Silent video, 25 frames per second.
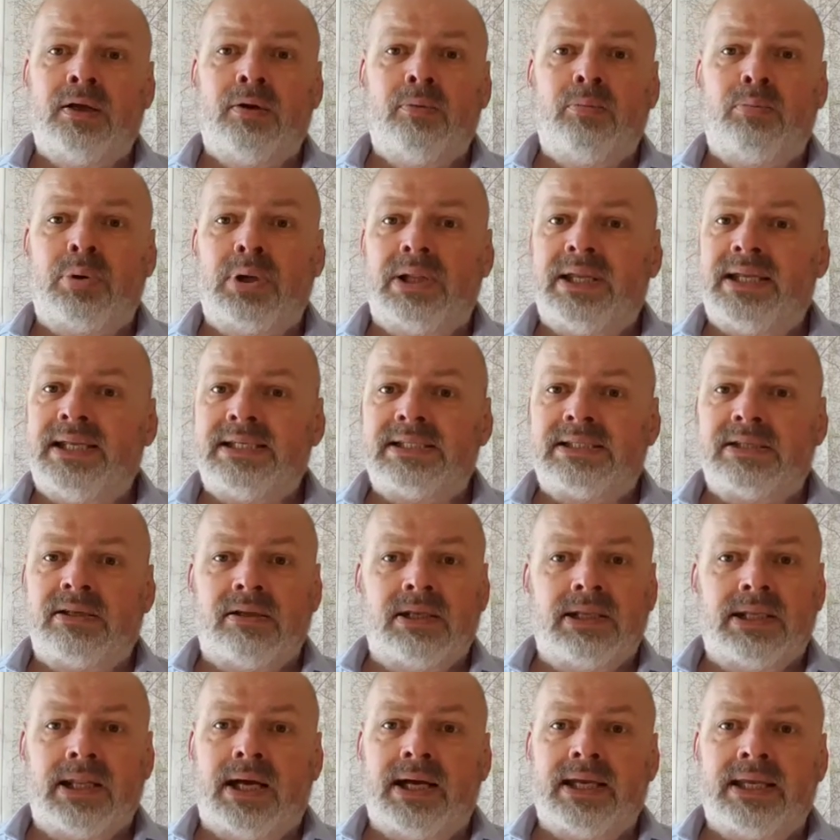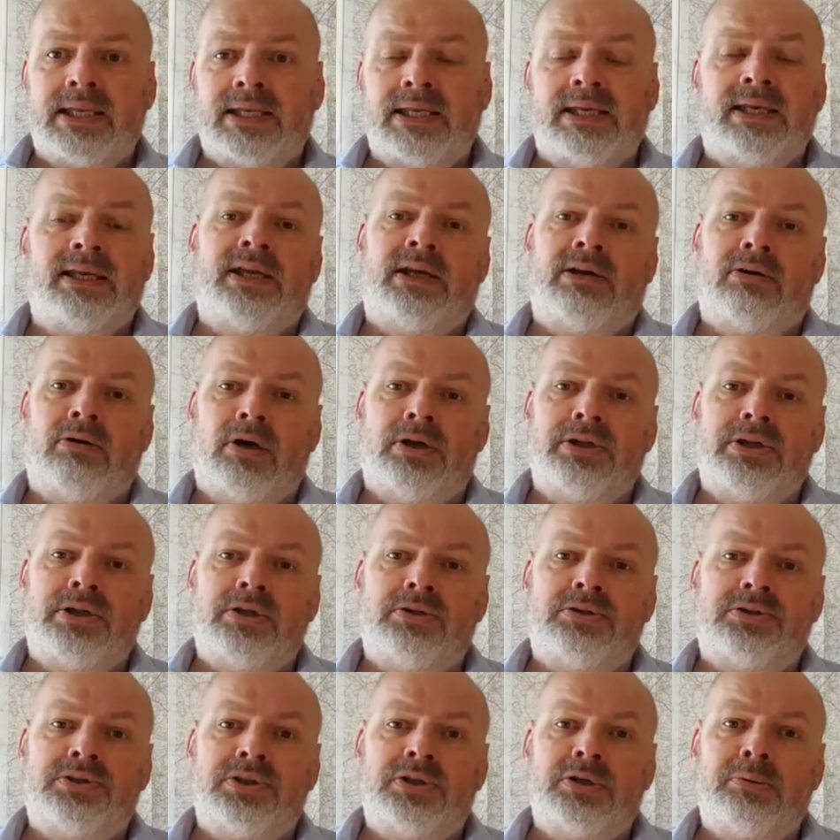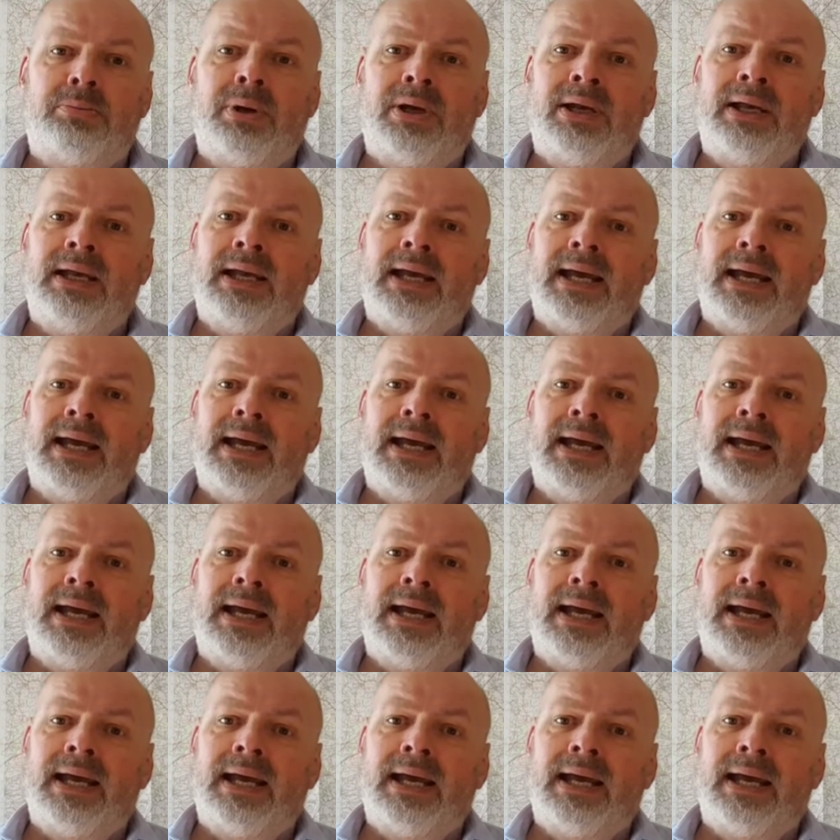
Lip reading: please like it here on YouTube